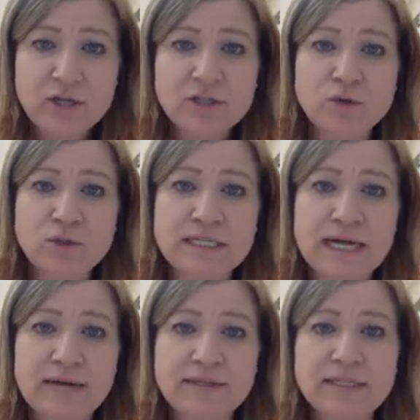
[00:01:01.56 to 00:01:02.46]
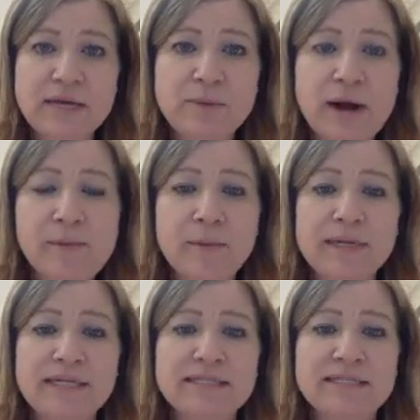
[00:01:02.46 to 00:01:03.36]
So it's not the same problem,
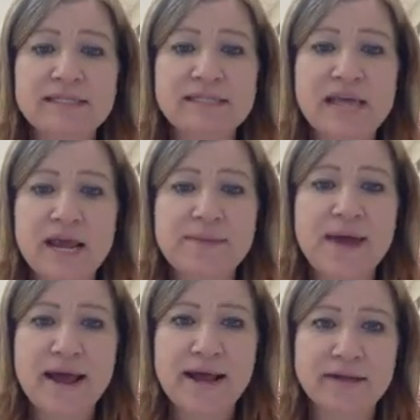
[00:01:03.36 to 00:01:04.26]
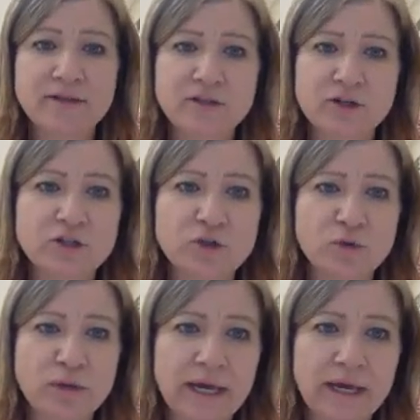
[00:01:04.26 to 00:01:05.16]
but it's the same answer. So
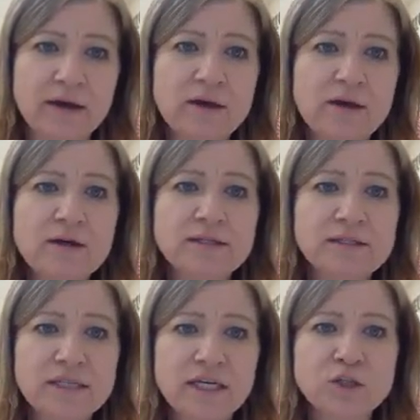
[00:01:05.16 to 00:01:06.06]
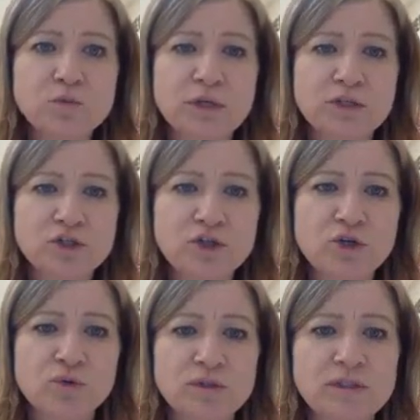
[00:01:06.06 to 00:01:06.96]
like 6 plus
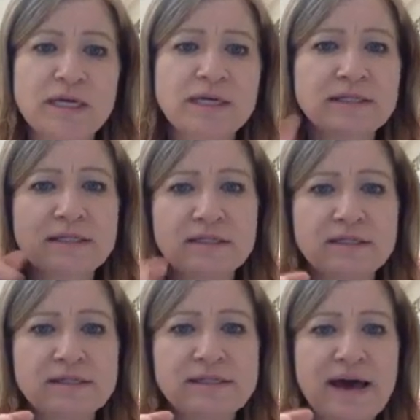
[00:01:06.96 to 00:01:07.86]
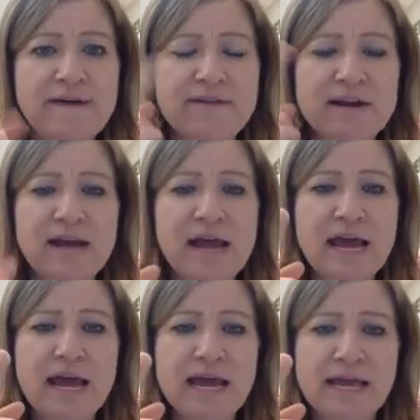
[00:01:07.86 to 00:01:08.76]
2, 6, 7,
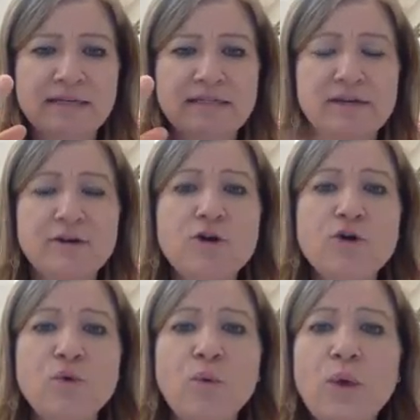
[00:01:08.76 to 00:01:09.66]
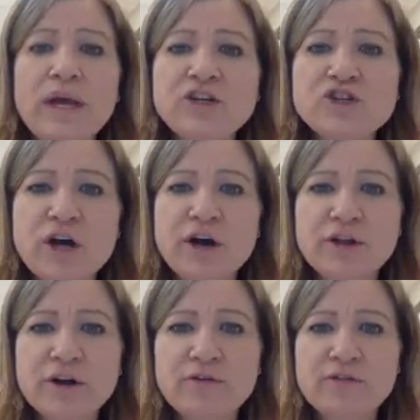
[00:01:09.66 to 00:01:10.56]
8. Which
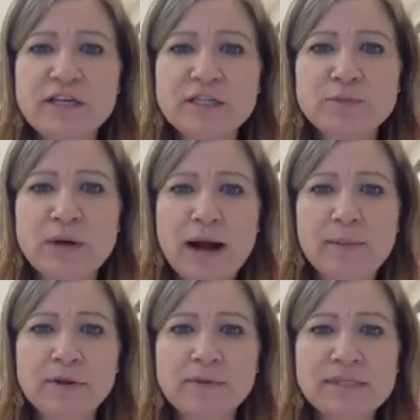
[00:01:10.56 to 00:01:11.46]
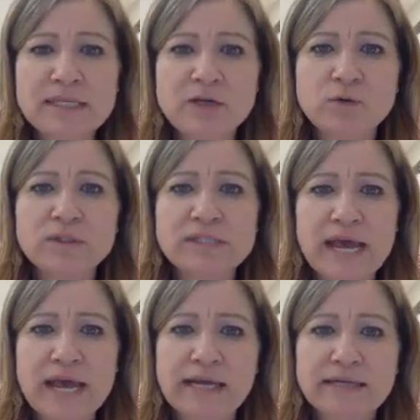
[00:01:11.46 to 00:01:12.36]
other of these problems equals
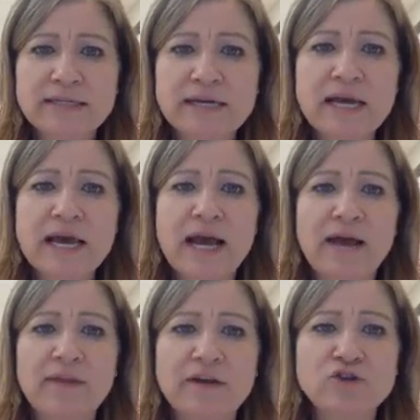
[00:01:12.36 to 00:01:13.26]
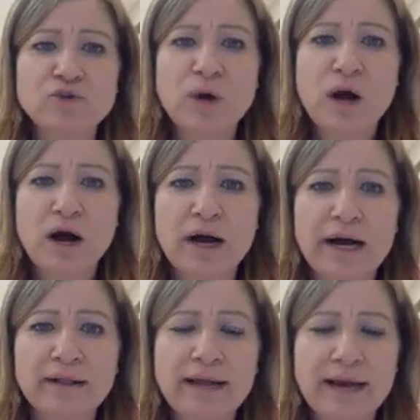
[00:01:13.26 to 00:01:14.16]
8? And then draw
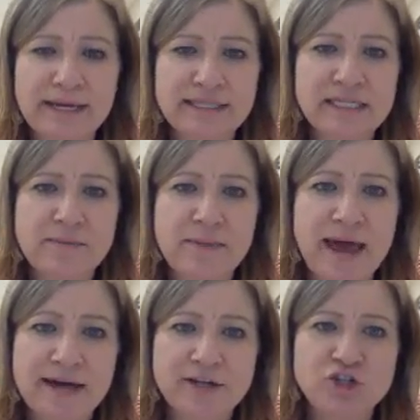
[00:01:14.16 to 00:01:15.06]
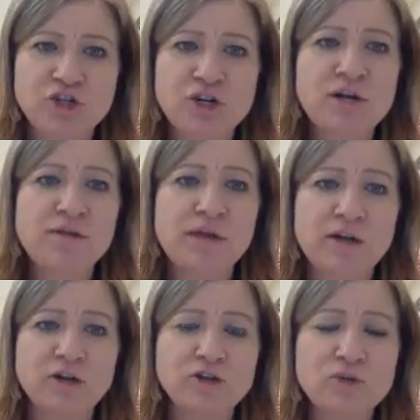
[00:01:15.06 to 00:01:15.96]
a line to match. Then
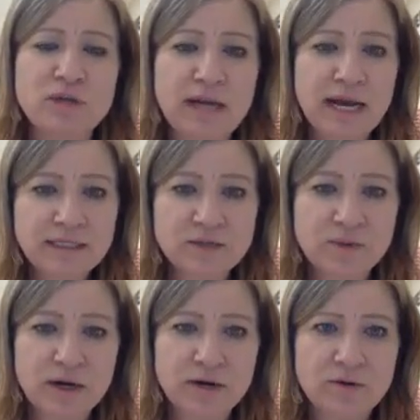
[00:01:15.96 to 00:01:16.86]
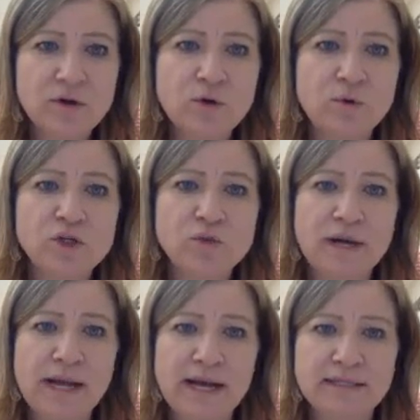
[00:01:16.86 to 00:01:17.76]
you'll do the next one. Which
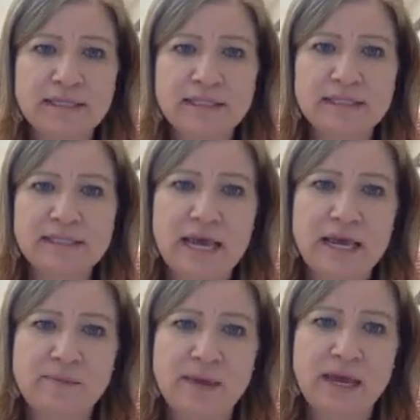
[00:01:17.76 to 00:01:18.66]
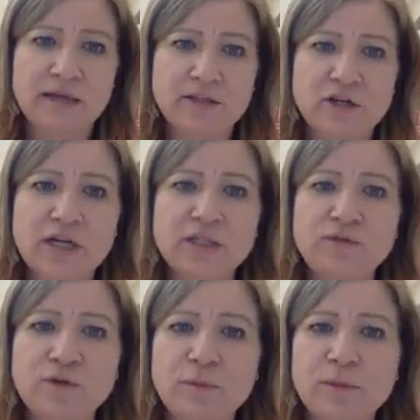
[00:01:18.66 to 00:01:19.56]
one has the same answer as
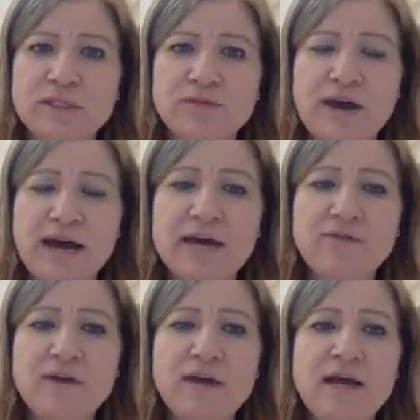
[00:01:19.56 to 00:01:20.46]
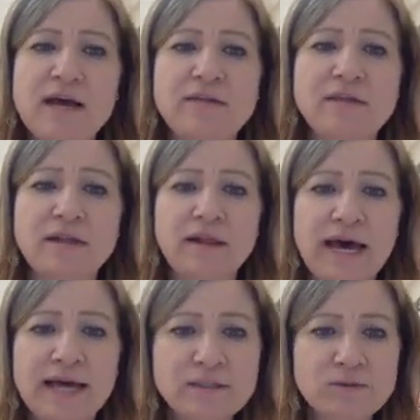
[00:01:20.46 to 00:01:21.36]
4 plus 5? And then the
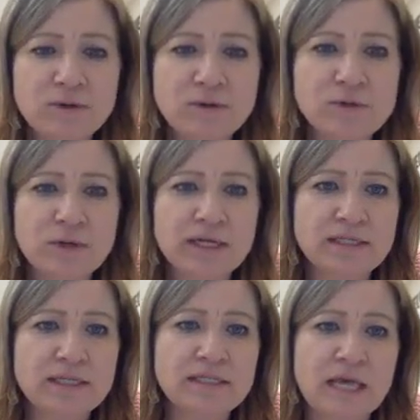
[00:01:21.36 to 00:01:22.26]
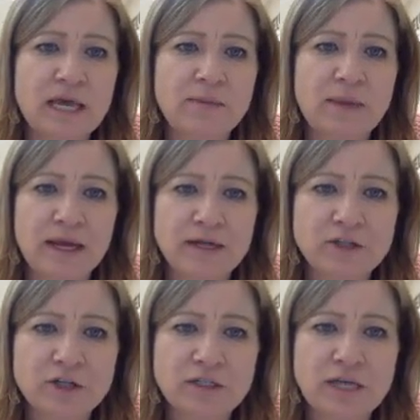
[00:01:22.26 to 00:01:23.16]
last one, which one has the same
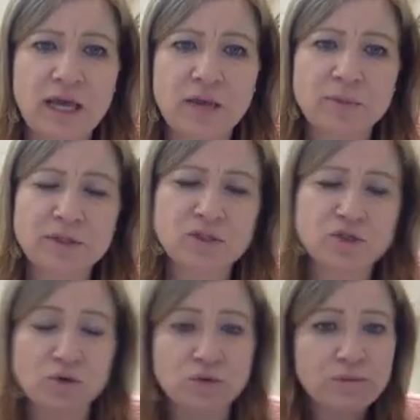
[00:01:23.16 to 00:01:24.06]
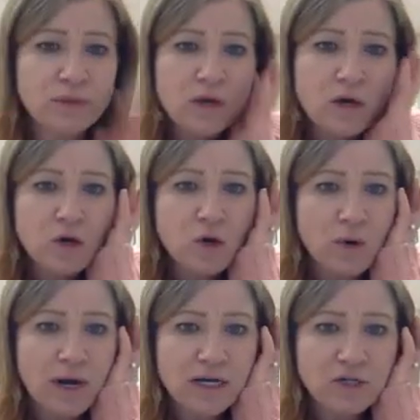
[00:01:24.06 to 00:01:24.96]
answer to 8 plus 2? Go
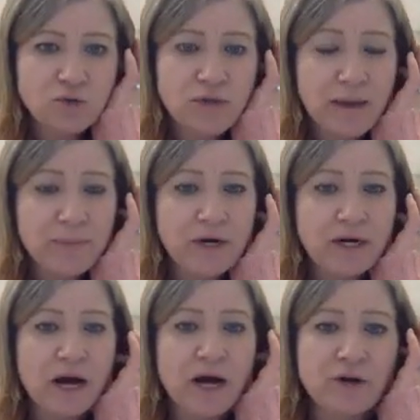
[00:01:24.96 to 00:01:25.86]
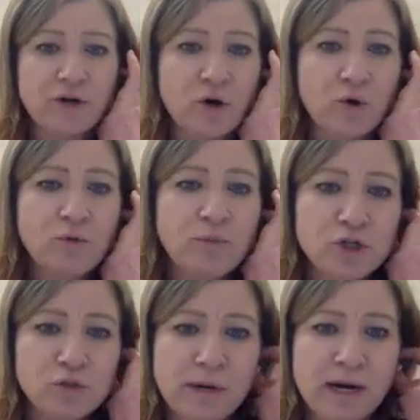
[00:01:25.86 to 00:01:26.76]
ahead and do that part on your own.
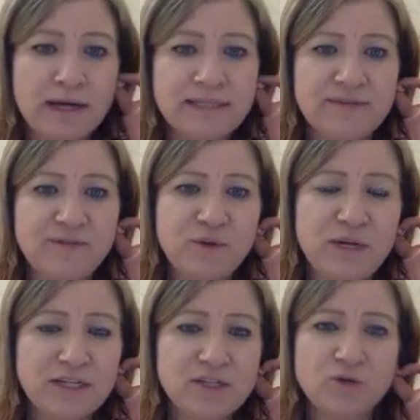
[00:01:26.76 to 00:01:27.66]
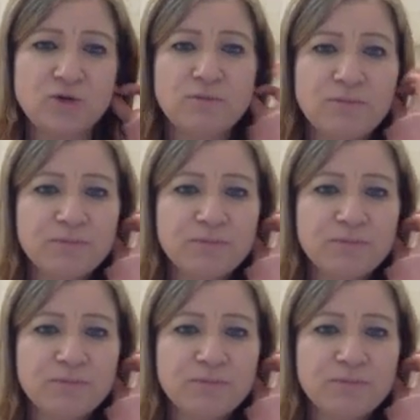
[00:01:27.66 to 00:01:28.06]
Push pause if you need to.